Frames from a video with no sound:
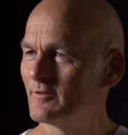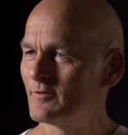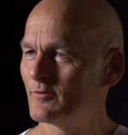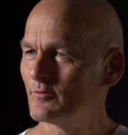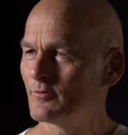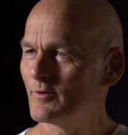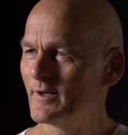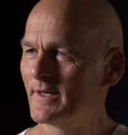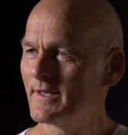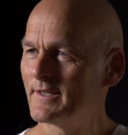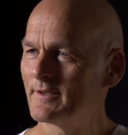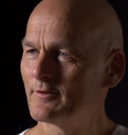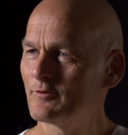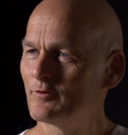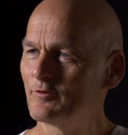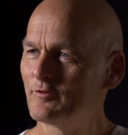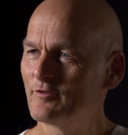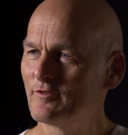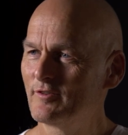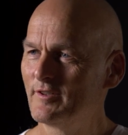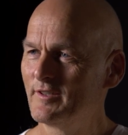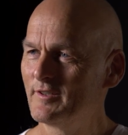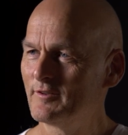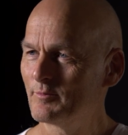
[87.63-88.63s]
trying to
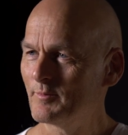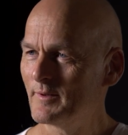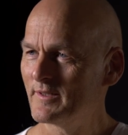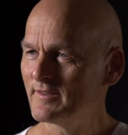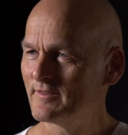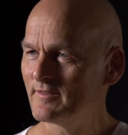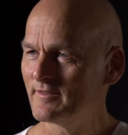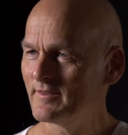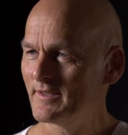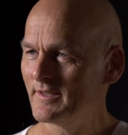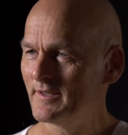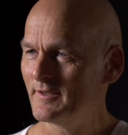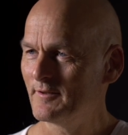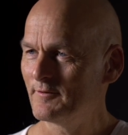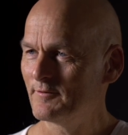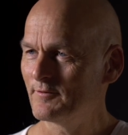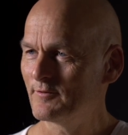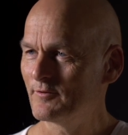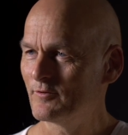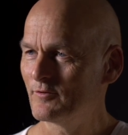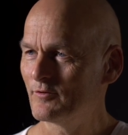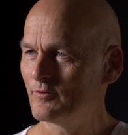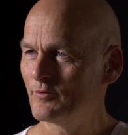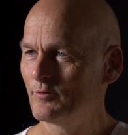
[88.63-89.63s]
teach
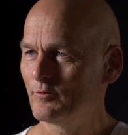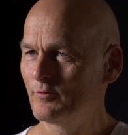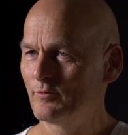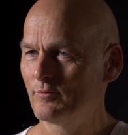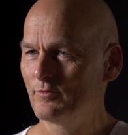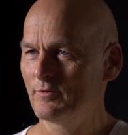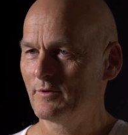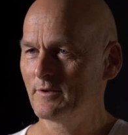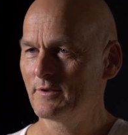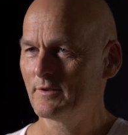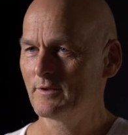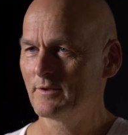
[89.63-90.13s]
myself to